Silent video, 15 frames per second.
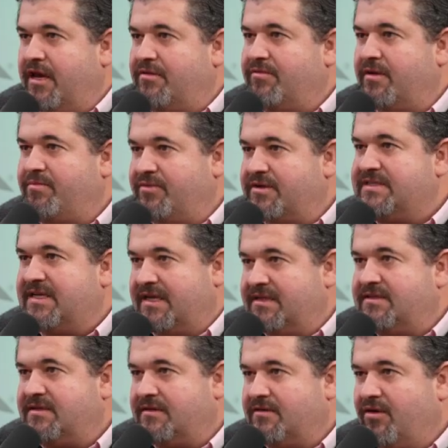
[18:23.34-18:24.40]
They
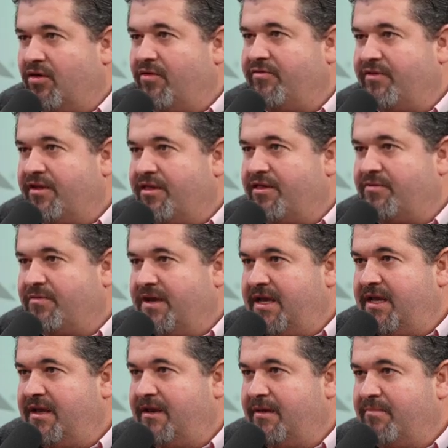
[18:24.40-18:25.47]
represent over
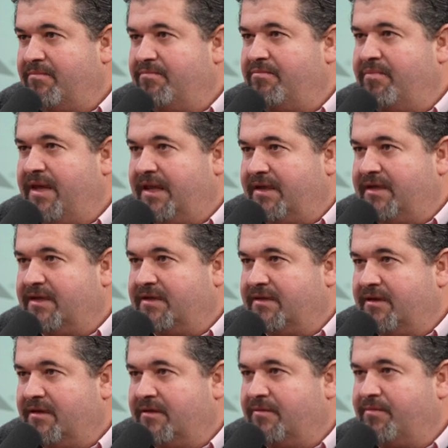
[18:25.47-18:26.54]
3
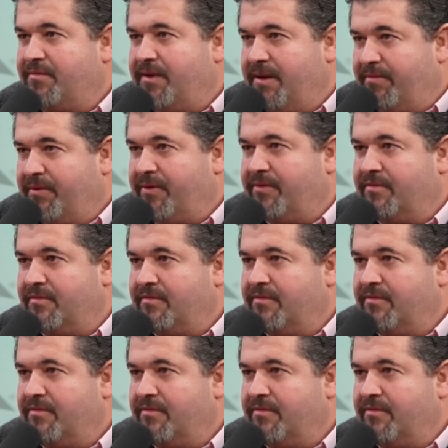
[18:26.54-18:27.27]
billion people. Yeah.